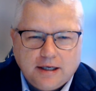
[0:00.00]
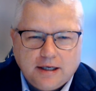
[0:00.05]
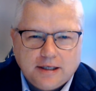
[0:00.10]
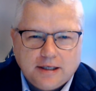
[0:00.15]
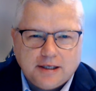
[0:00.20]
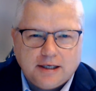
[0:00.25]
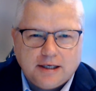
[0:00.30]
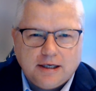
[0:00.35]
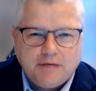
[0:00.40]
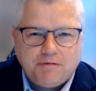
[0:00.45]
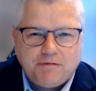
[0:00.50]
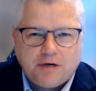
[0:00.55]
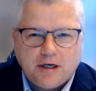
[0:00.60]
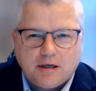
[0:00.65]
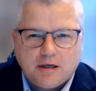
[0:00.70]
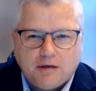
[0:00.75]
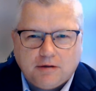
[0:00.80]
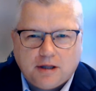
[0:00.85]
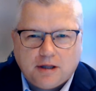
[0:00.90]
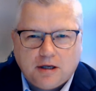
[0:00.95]
delivering
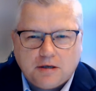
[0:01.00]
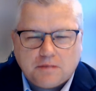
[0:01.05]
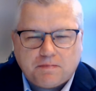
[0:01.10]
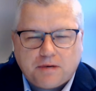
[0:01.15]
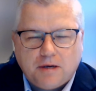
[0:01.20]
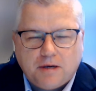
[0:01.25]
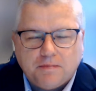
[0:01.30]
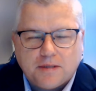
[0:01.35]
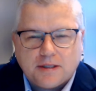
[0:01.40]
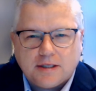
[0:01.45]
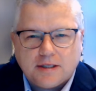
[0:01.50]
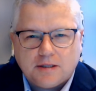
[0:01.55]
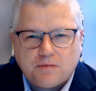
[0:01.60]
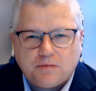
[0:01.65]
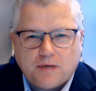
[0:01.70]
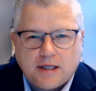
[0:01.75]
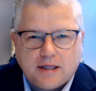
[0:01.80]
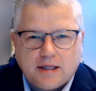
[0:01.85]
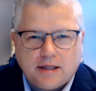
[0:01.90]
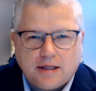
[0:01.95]
on those promises
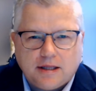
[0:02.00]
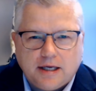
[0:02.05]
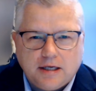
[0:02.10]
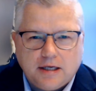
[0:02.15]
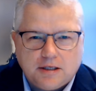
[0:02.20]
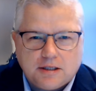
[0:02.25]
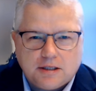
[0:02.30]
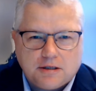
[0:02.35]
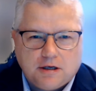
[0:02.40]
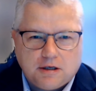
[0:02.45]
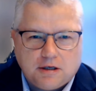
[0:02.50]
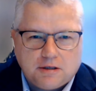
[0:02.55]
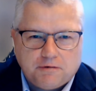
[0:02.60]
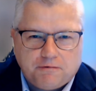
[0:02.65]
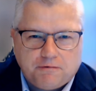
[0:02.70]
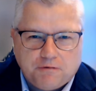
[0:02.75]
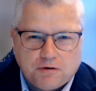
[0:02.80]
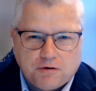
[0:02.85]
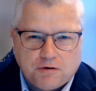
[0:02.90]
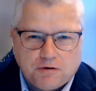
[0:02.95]
where the things start to
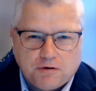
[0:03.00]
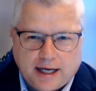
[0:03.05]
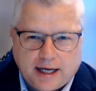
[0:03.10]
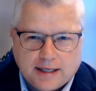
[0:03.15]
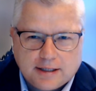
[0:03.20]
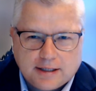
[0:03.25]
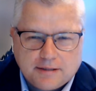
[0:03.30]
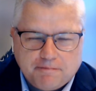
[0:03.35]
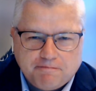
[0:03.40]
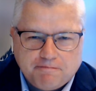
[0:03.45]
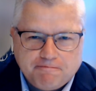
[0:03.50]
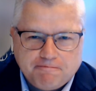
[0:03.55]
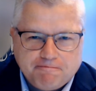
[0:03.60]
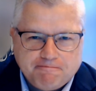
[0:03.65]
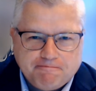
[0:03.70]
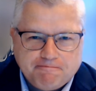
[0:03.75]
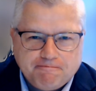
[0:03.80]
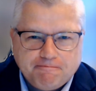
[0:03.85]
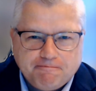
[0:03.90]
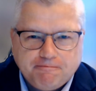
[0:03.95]
fall flat.
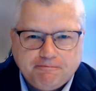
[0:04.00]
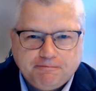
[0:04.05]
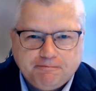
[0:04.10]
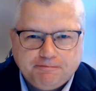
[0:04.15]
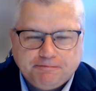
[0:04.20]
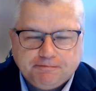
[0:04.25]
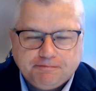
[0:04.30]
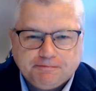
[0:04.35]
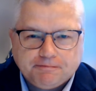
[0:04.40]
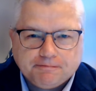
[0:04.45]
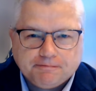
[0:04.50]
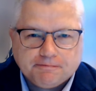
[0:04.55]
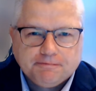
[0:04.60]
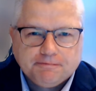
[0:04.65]
I think, uh,